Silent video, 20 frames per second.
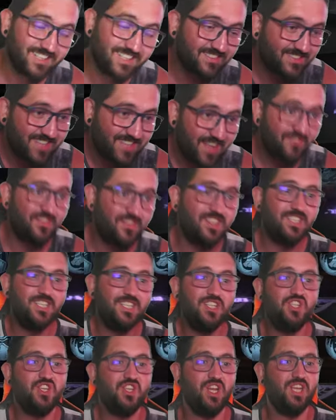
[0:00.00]
This
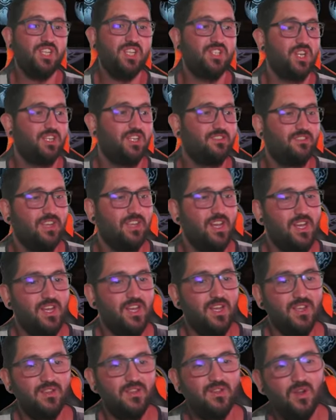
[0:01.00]
definitely changes,
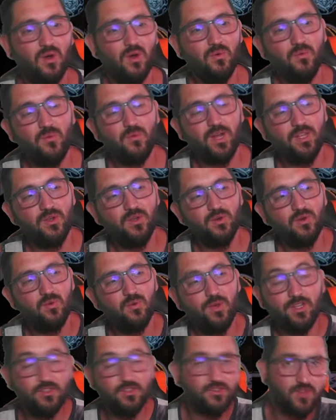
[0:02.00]
you know, when you
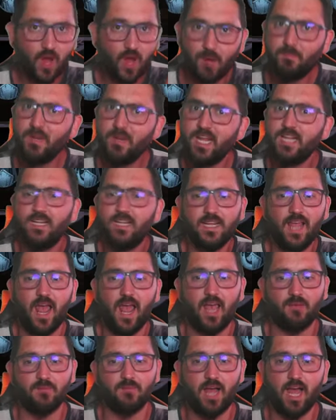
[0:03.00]
when you start playing the
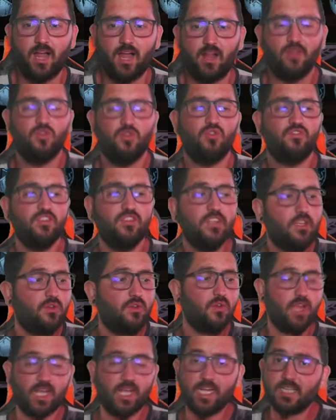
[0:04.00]
game and you see that
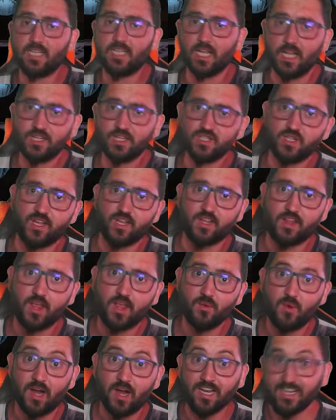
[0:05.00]
you can get the legendary
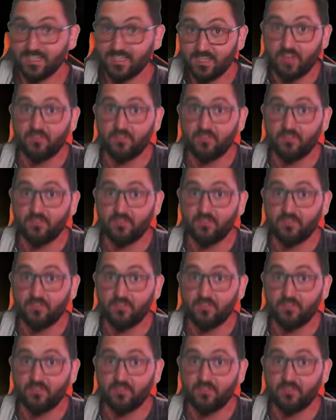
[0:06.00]
day one, it